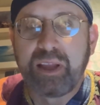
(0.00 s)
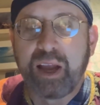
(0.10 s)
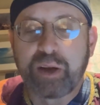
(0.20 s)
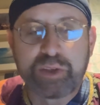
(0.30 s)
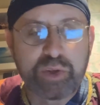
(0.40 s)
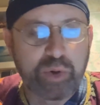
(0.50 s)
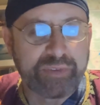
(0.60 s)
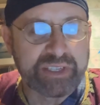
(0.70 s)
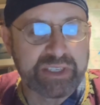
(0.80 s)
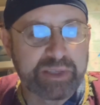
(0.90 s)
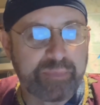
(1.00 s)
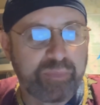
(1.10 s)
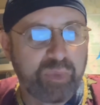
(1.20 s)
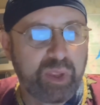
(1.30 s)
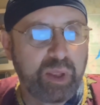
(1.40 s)
our service.
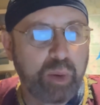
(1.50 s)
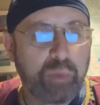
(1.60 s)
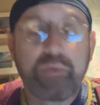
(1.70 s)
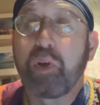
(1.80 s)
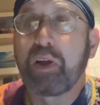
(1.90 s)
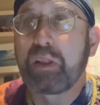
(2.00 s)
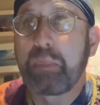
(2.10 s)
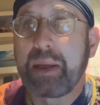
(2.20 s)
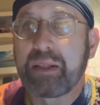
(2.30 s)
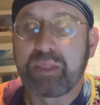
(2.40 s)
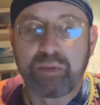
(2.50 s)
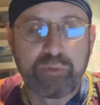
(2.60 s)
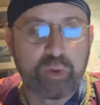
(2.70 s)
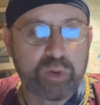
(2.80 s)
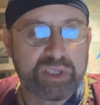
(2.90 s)
We've talked about the
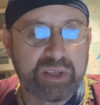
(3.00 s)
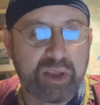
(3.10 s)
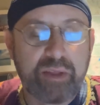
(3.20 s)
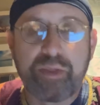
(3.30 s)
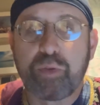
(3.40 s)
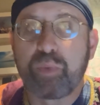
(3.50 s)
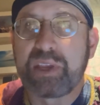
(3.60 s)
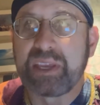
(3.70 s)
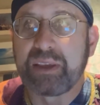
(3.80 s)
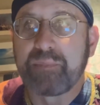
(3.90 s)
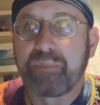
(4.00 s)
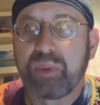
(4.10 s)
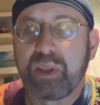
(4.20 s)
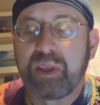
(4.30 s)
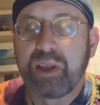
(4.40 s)
first three.
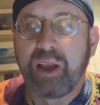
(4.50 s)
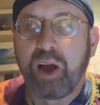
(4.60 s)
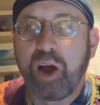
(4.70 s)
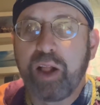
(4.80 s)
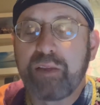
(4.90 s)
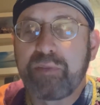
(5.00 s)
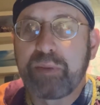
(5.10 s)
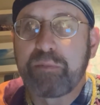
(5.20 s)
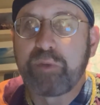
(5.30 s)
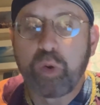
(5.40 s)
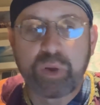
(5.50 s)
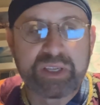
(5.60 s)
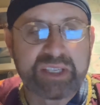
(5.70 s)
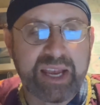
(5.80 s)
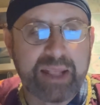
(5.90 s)
All of them
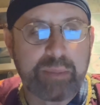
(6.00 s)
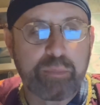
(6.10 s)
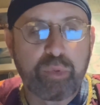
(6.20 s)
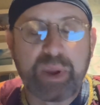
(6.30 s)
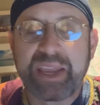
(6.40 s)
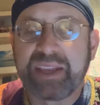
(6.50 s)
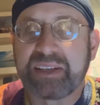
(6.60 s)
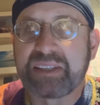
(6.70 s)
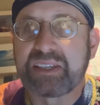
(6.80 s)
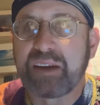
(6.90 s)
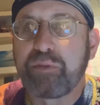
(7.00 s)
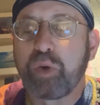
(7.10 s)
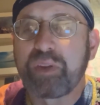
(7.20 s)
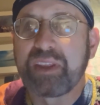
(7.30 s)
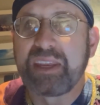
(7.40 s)
focus on praise, avot and